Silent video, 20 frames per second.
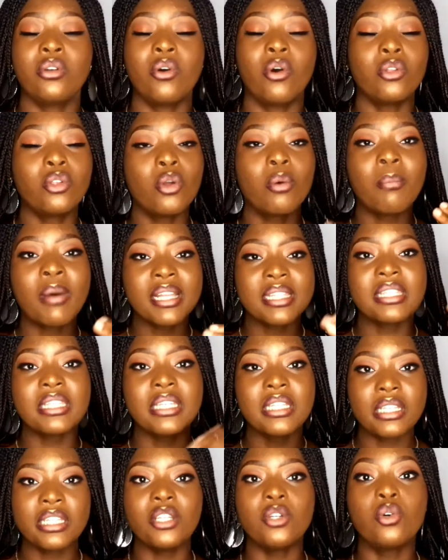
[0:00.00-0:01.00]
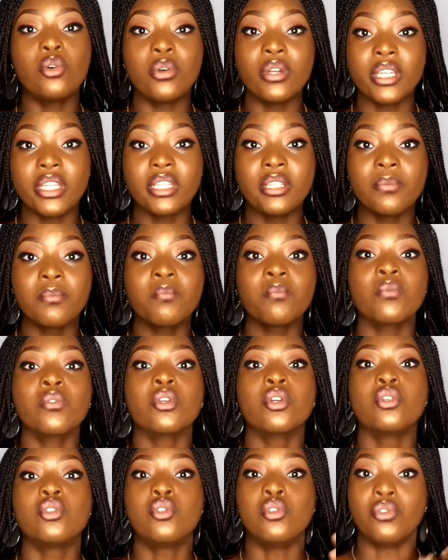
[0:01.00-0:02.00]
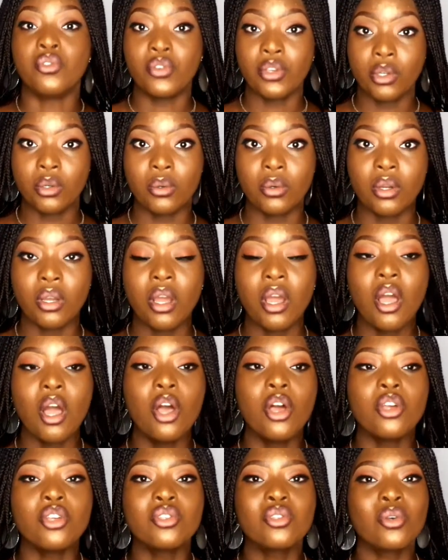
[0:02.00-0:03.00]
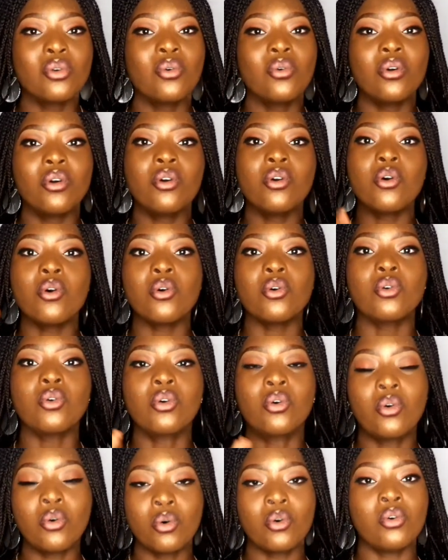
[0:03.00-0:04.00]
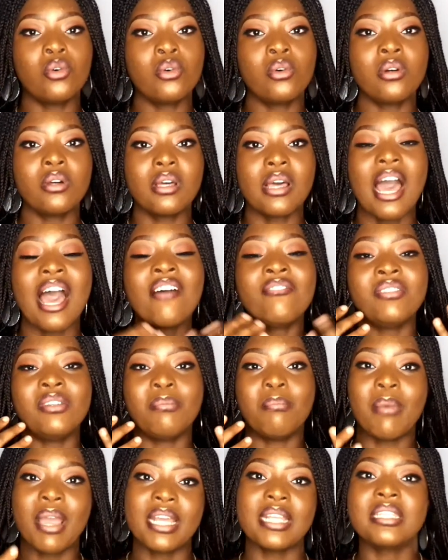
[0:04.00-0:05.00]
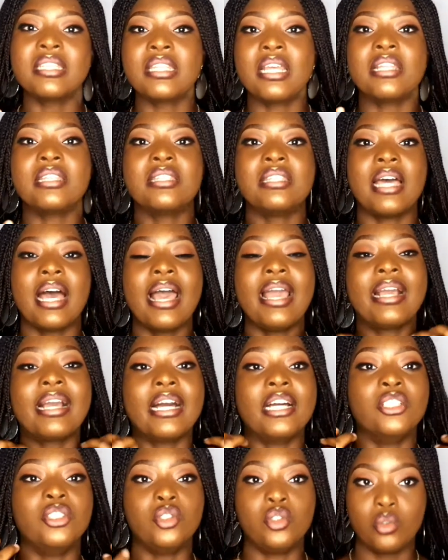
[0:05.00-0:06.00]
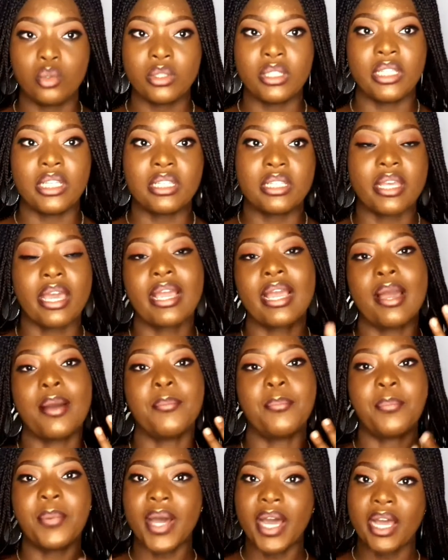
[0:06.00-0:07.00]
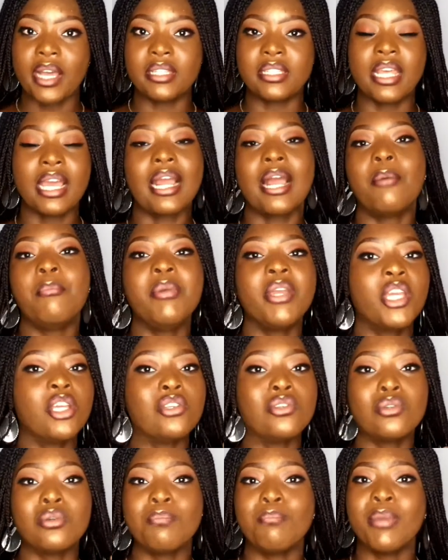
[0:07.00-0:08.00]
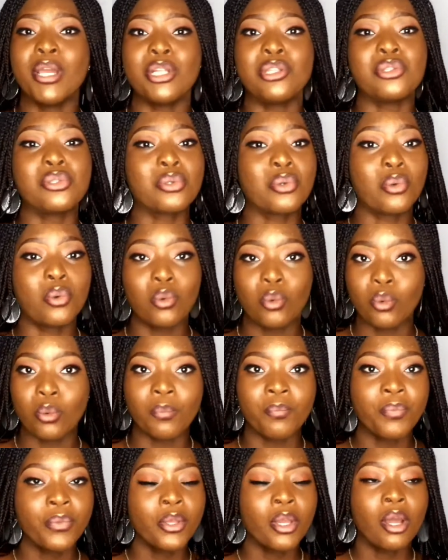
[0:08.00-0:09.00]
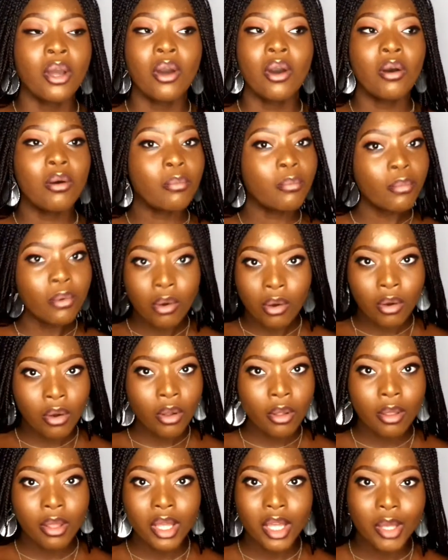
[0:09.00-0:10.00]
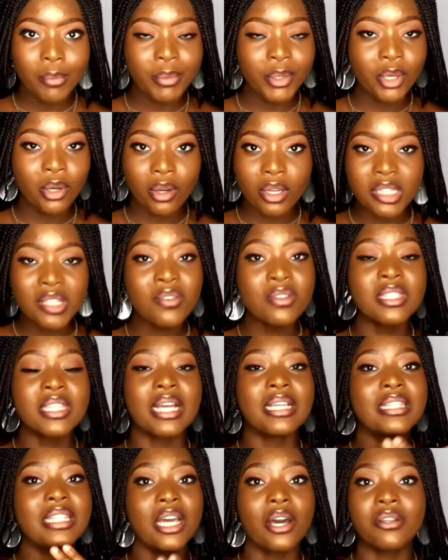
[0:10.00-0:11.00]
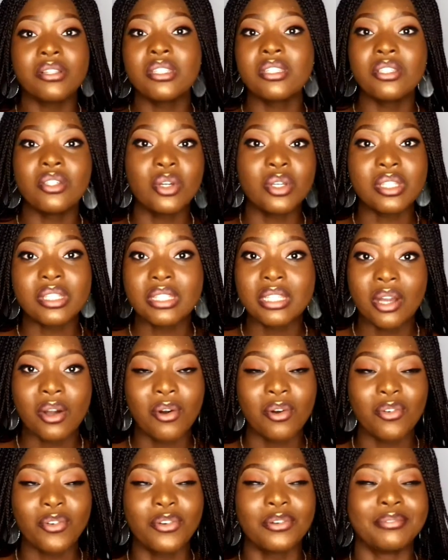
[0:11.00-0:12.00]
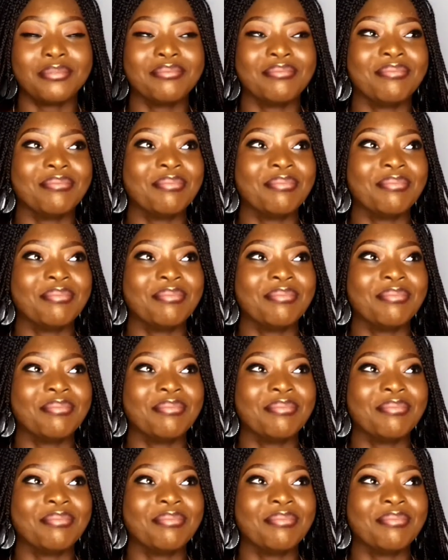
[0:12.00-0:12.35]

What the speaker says: automatically going to fail. So go have the mindset that I can do this, I can pass, I can make it to med school. Or more, because if you start doubting yourself,